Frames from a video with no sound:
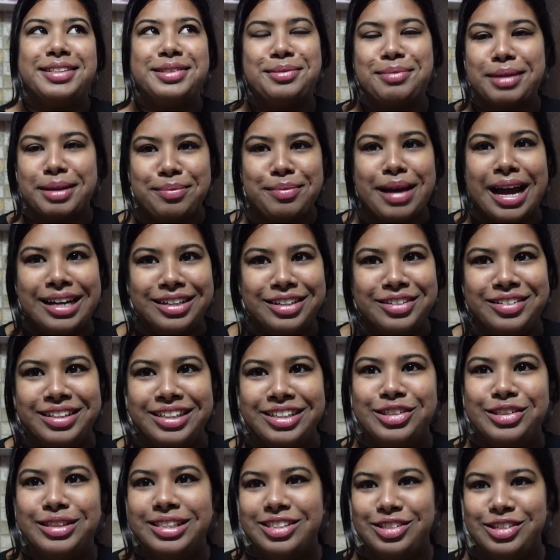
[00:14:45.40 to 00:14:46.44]
so my battery
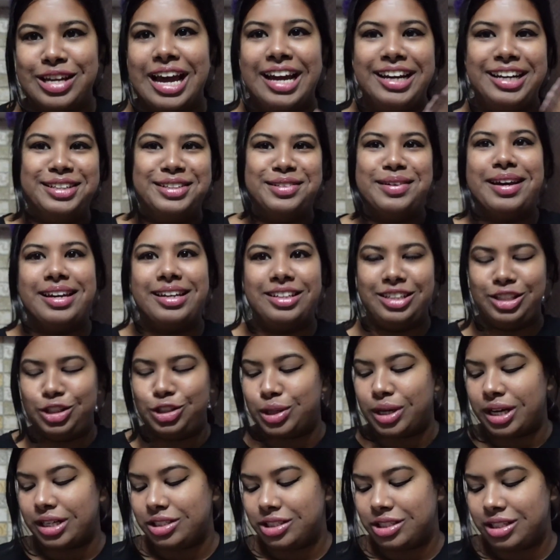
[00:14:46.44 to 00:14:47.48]
just died, so I
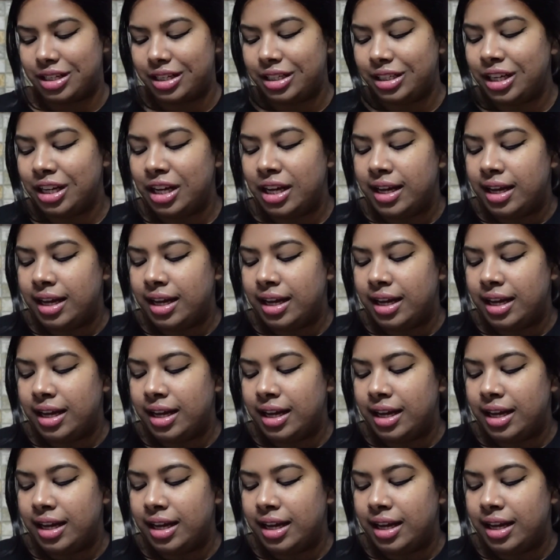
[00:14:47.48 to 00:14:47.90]
recharged it.